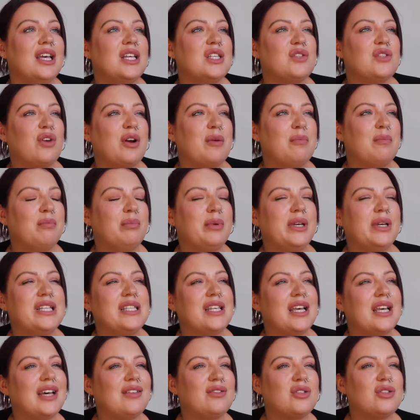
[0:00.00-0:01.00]
it's very
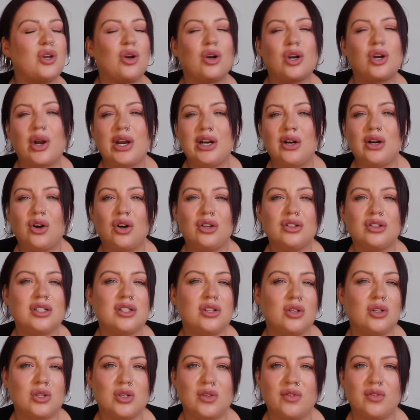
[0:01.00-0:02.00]
busy, there's a lot going on,
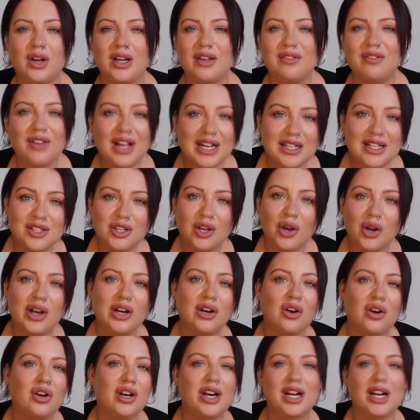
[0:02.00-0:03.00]
there's lots of like events
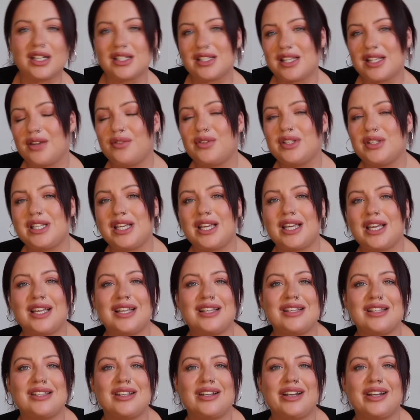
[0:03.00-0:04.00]
going on and activities,